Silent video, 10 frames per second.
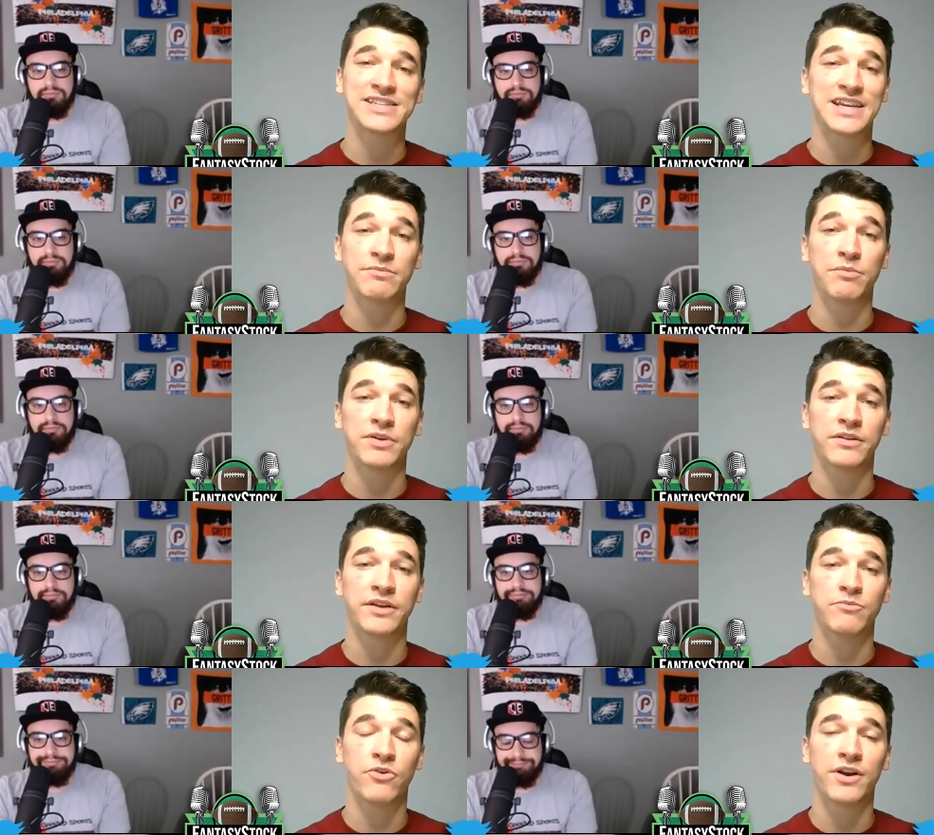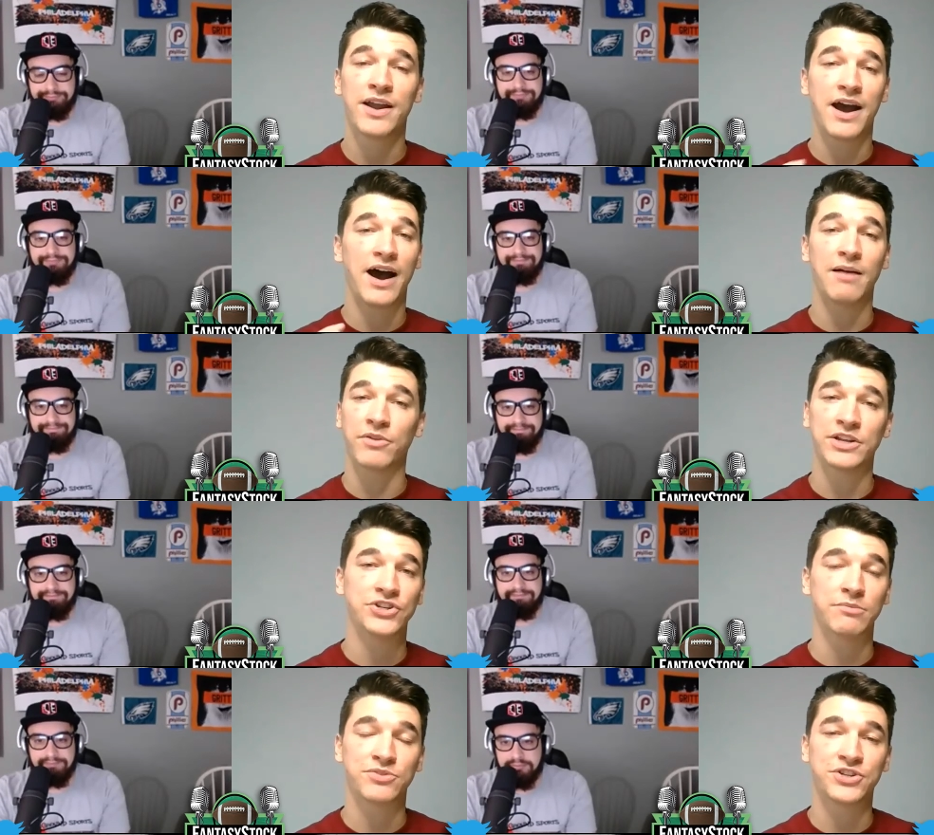Speaker 1: the same appeal anymore. I'm going to
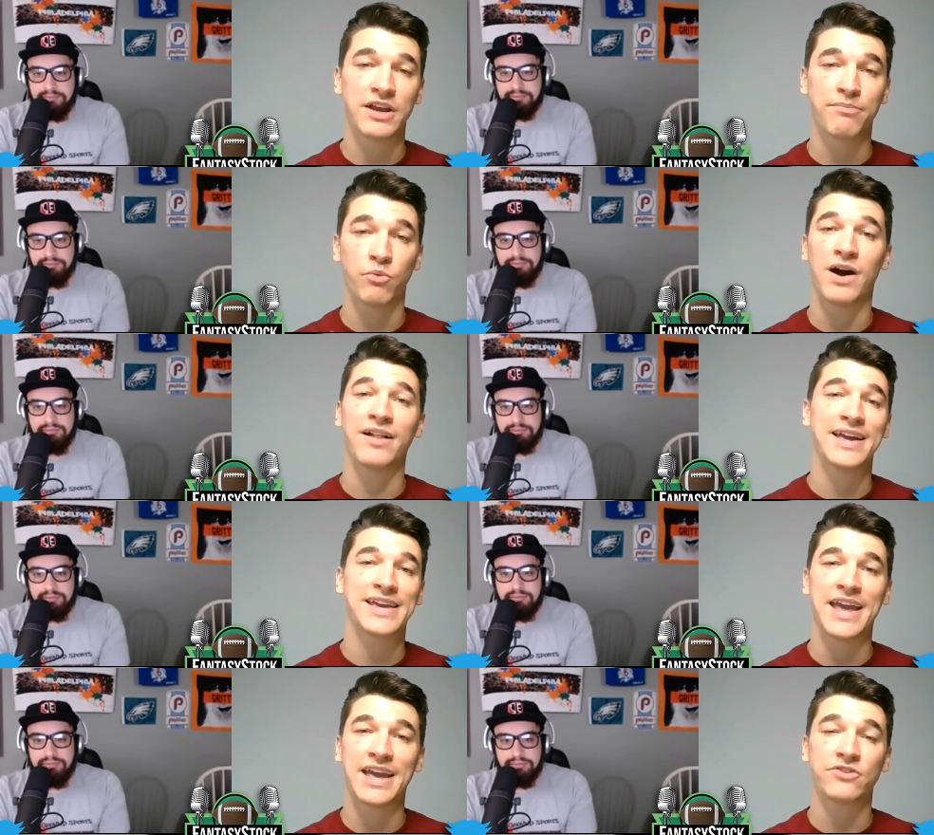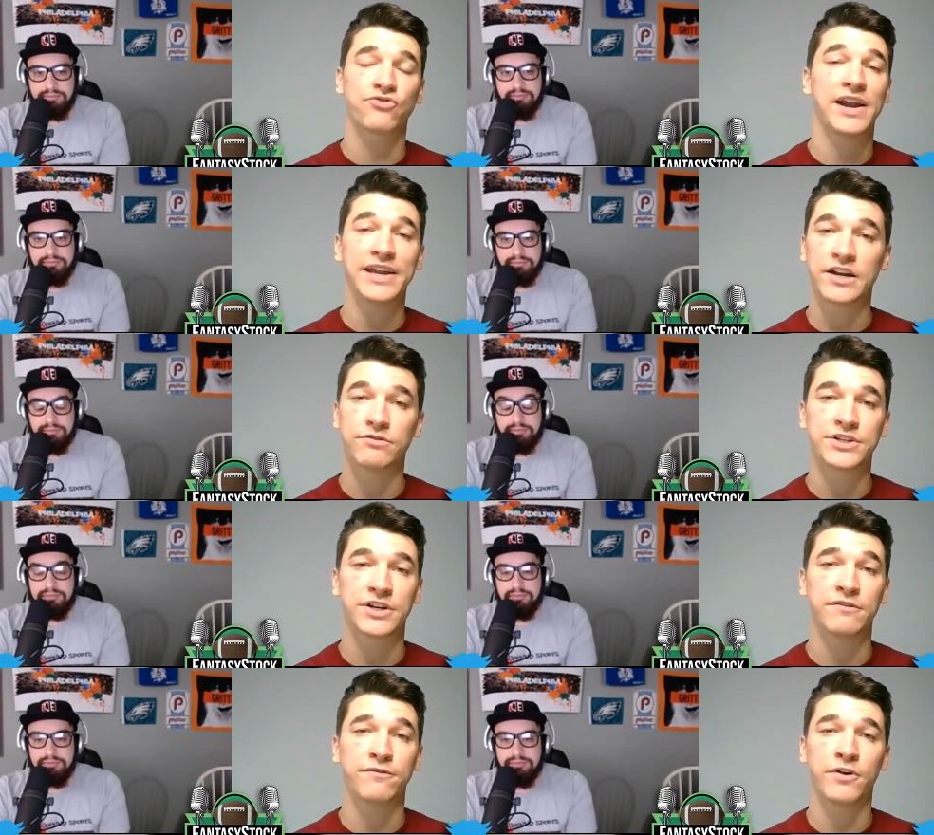jump ship while I can, try to get a
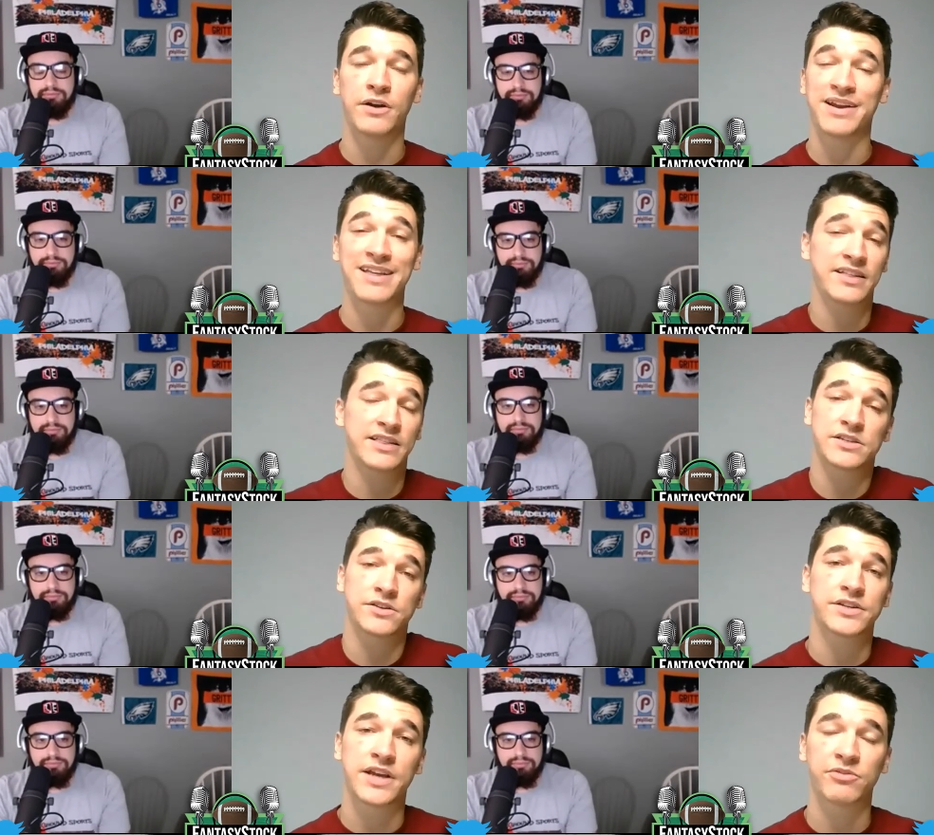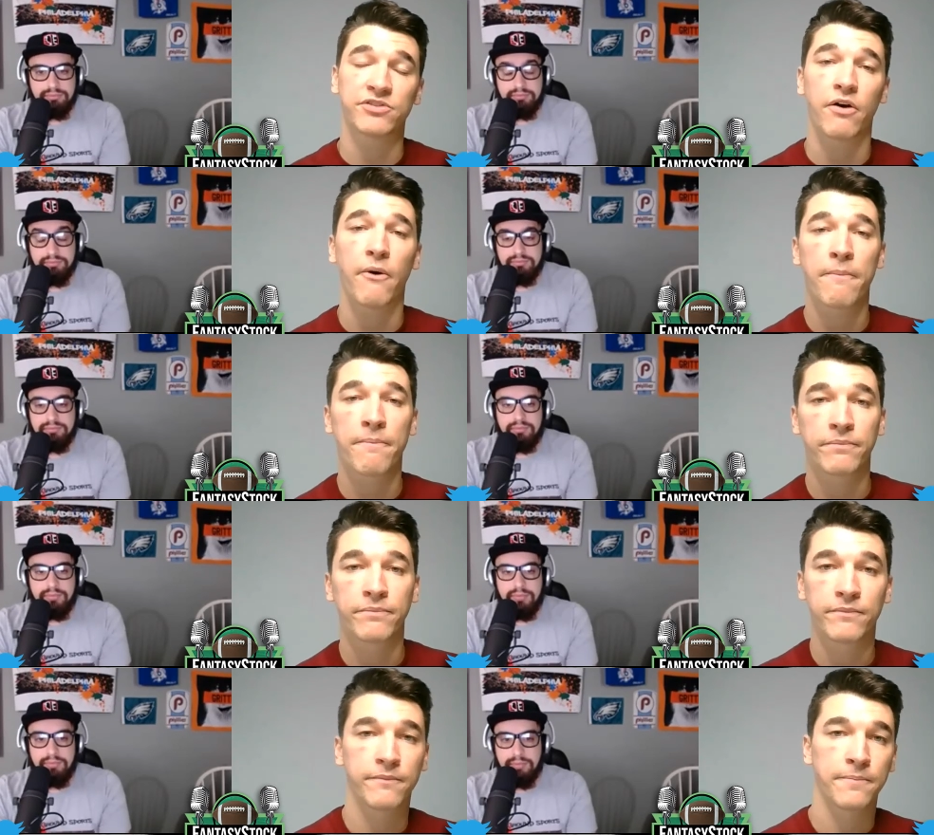return for him, and I think this is a good time to sell.
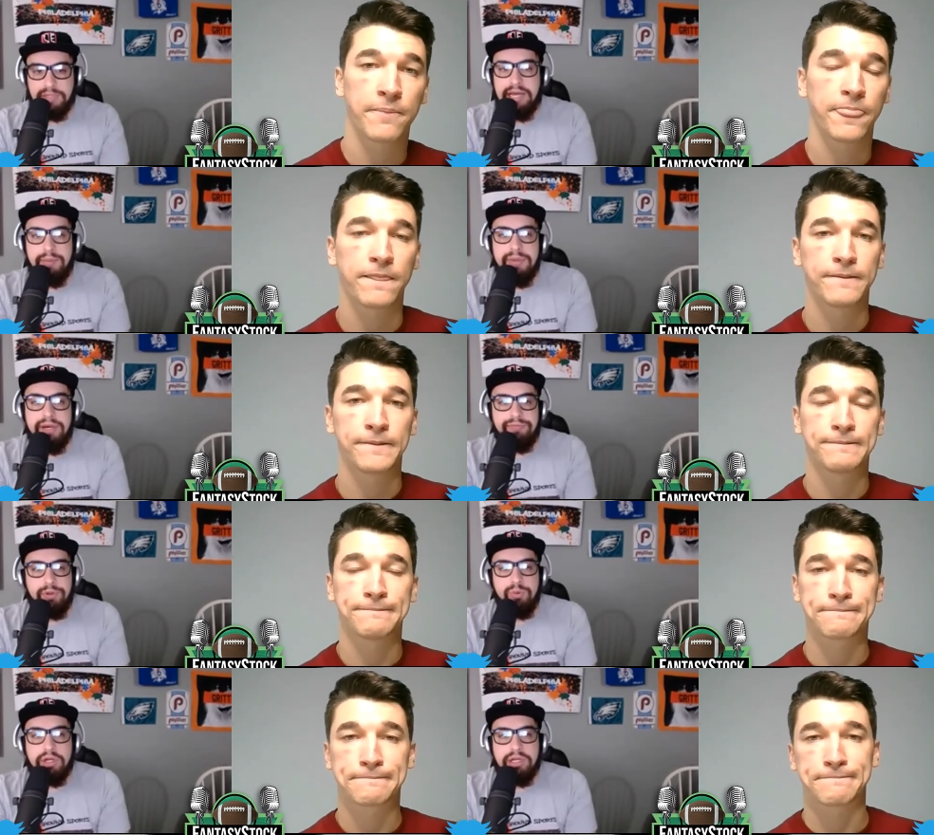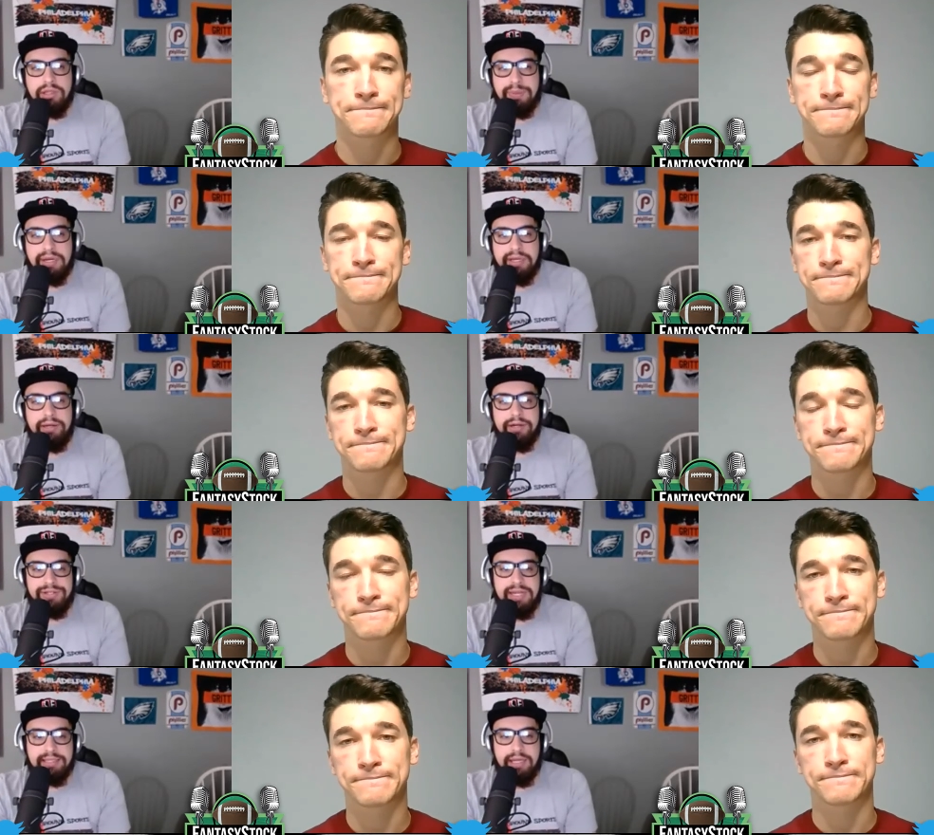
Speaker 2: Yeah, and I mean, if you look at the Buccaneers'
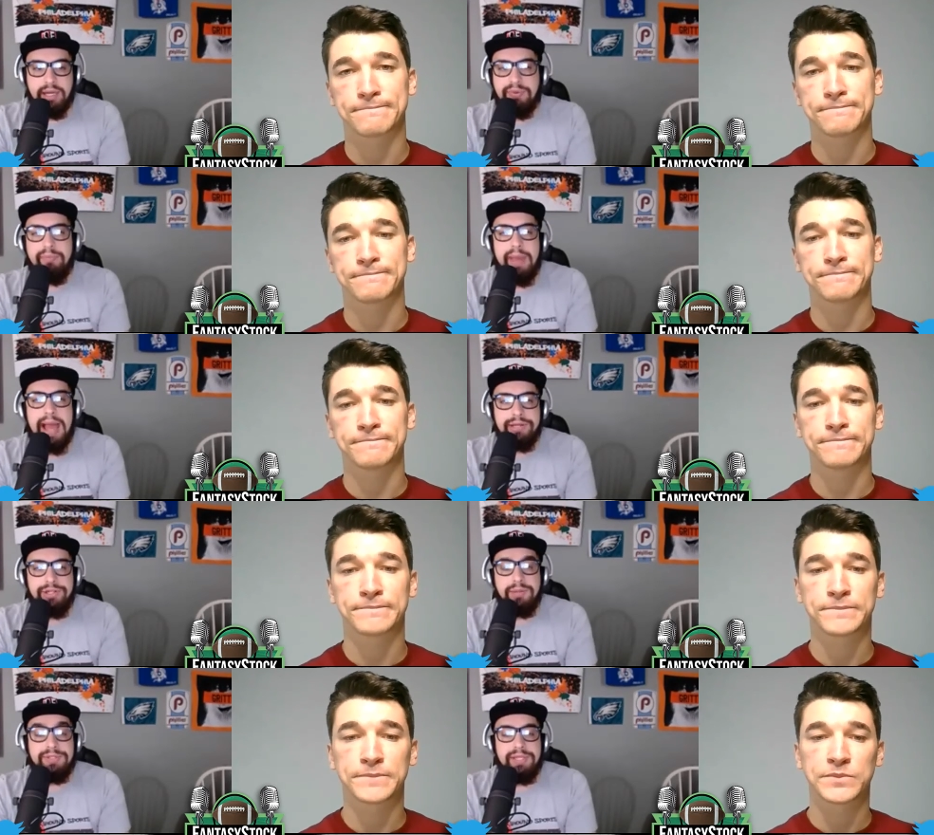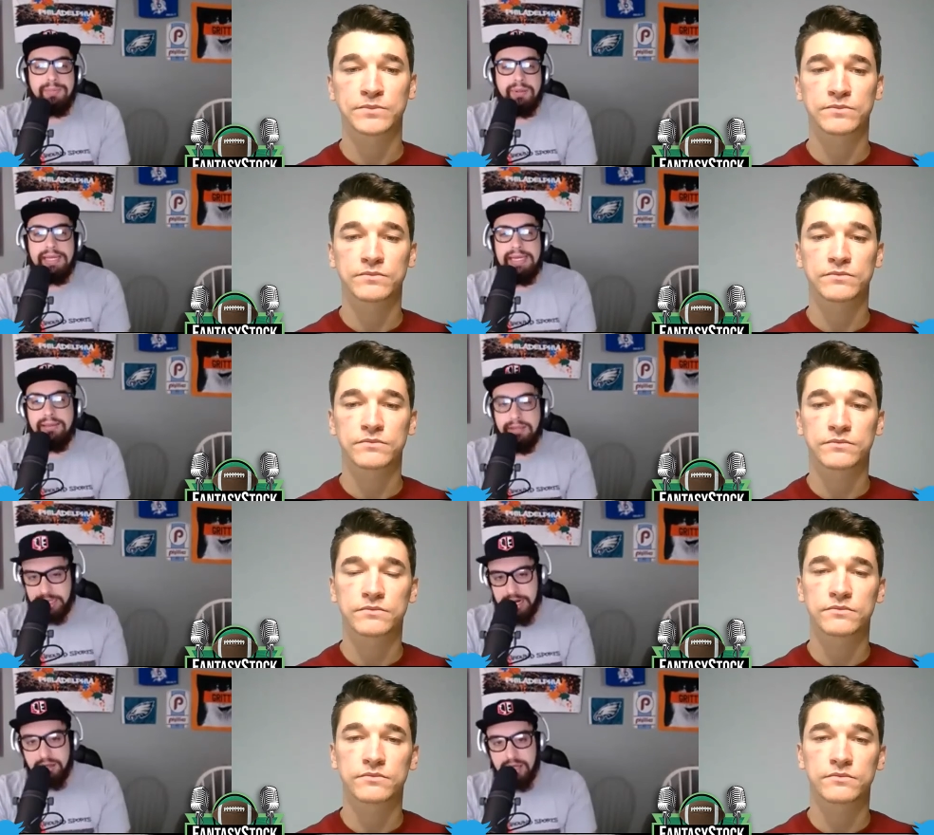next couple of matchups, they play the
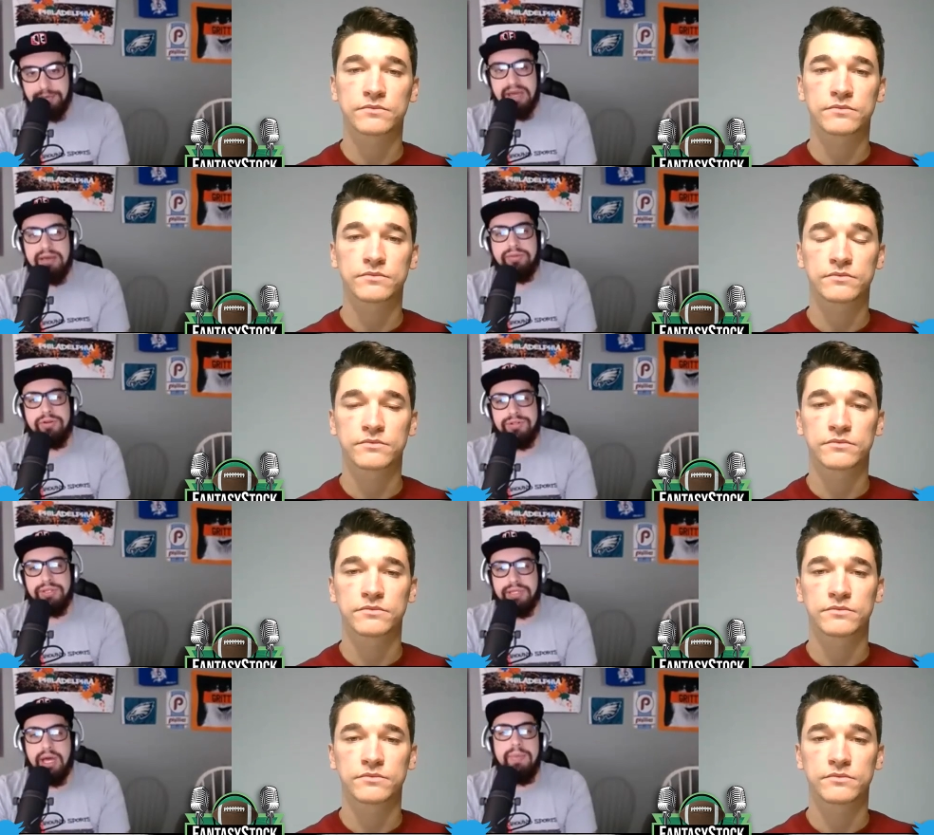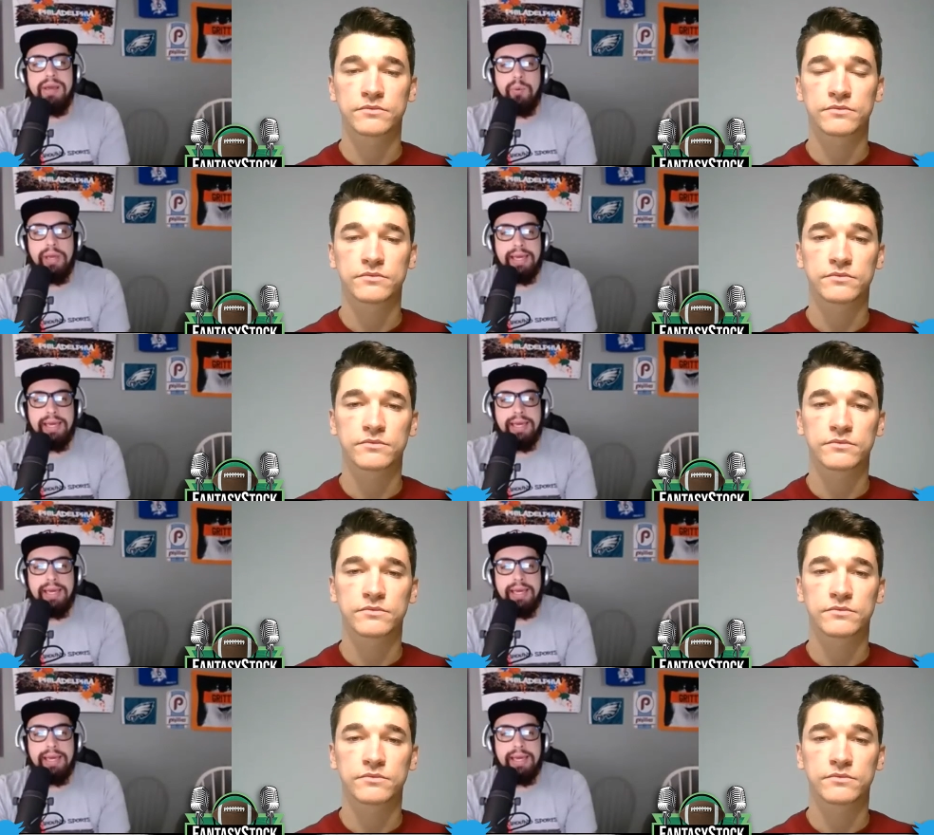Carolina Panthers this coming week.